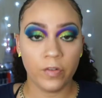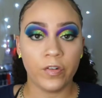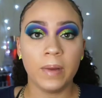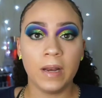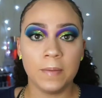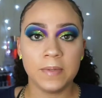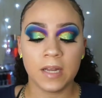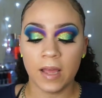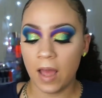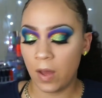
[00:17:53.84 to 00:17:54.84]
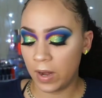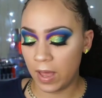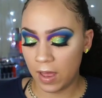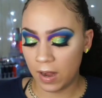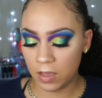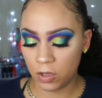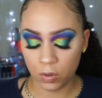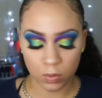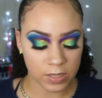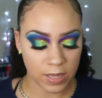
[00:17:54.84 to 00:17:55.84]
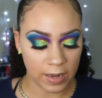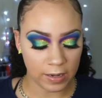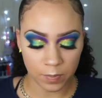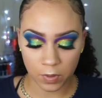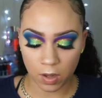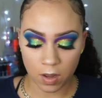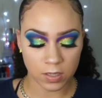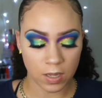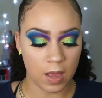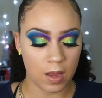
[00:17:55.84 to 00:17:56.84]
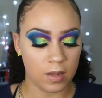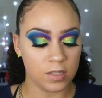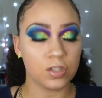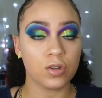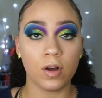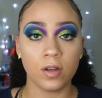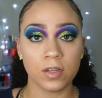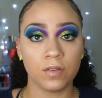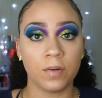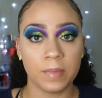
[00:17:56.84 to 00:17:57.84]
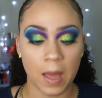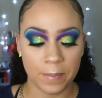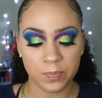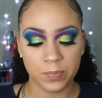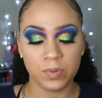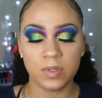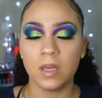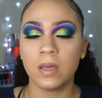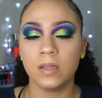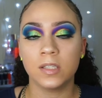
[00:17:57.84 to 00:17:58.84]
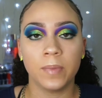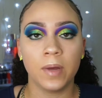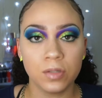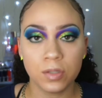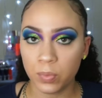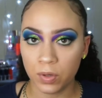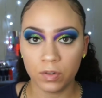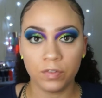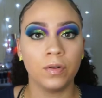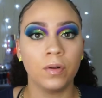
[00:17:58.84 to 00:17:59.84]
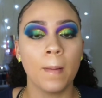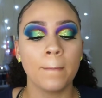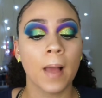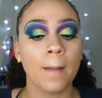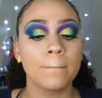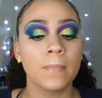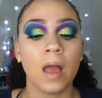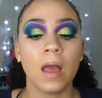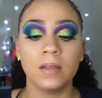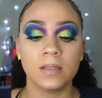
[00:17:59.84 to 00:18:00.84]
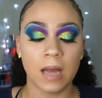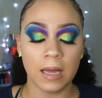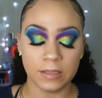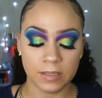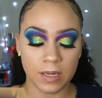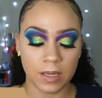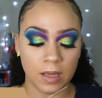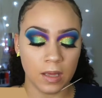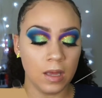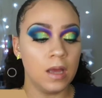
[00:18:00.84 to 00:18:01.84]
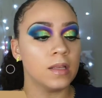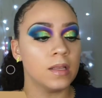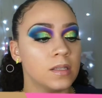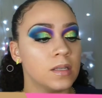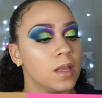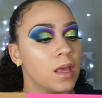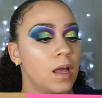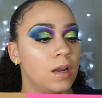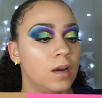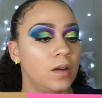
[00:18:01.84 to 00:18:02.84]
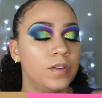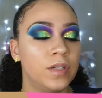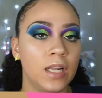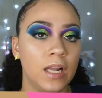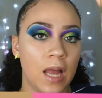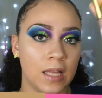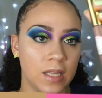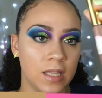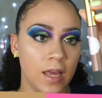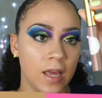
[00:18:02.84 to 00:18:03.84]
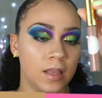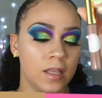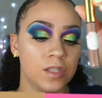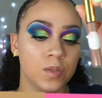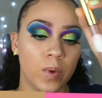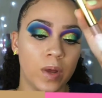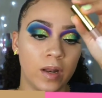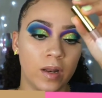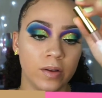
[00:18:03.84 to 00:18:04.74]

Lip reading: For my lips today, I went ahead and used a lip gloss, and this is also from YAMY'S Boutique. It smells beautiful, and it's not sticky. This is in the color Vanilla Latte, and this is what it